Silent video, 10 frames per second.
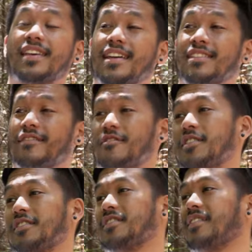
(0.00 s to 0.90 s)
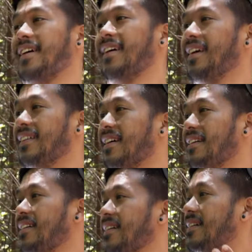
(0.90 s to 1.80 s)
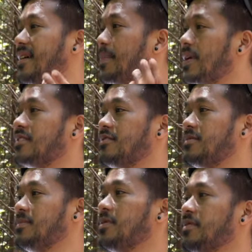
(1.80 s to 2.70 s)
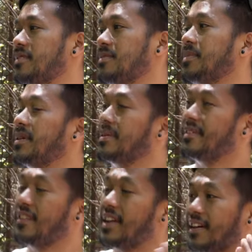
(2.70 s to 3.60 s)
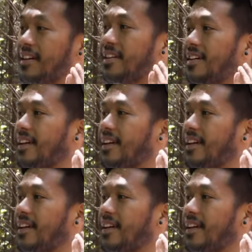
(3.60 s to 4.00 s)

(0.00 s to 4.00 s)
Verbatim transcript: yourself or vlogging without the need of an external monitor.